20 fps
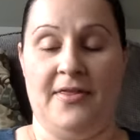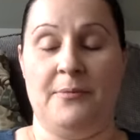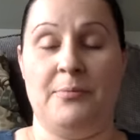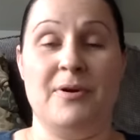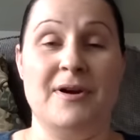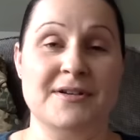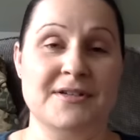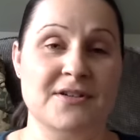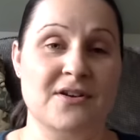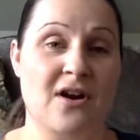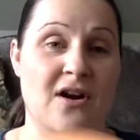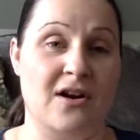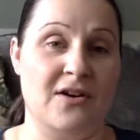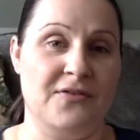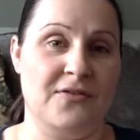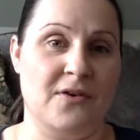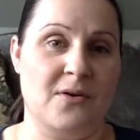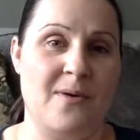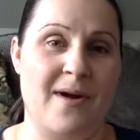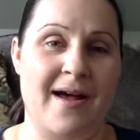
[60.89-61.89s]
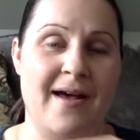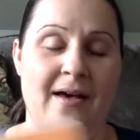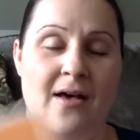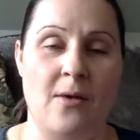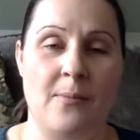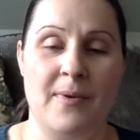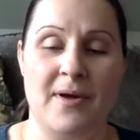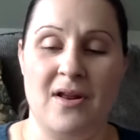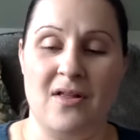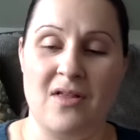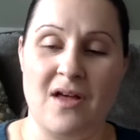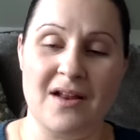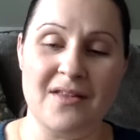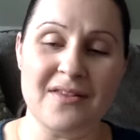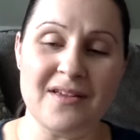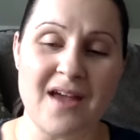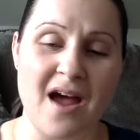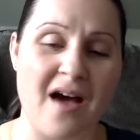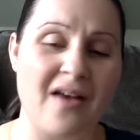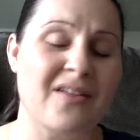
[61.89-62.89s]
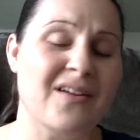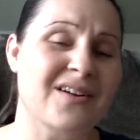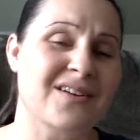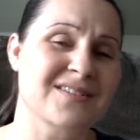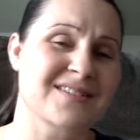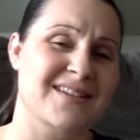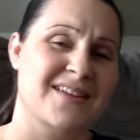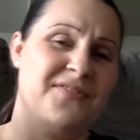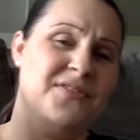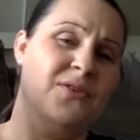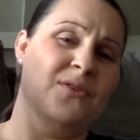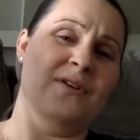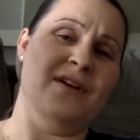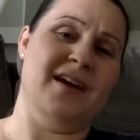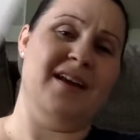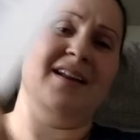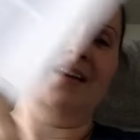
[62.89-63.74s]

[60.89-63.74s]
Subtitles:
the printed card for a while, but a lot of the colors, if you look at